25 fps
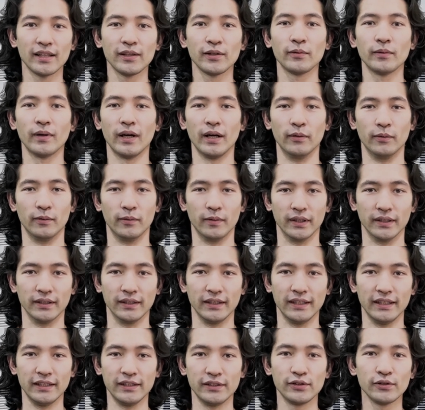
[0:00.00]
Hello
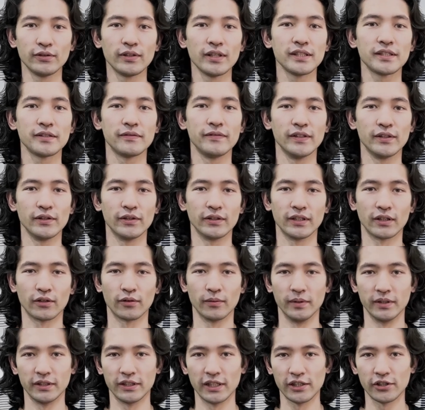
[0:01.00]
everyone! In today's video
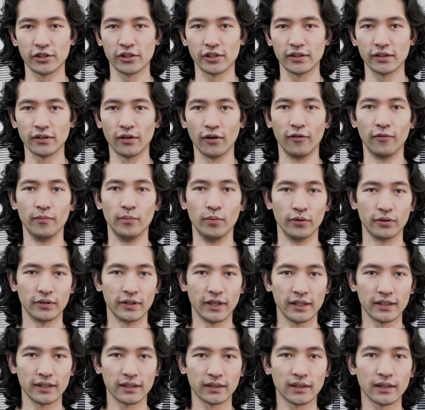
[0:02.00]
documentation of
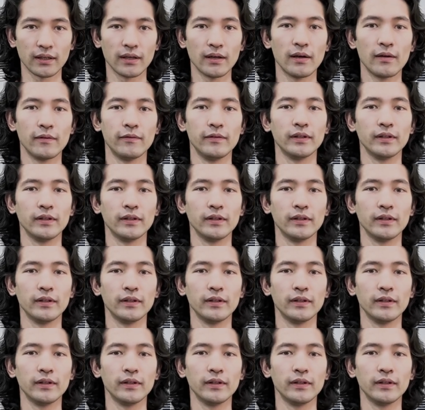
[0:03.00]
Booknetic,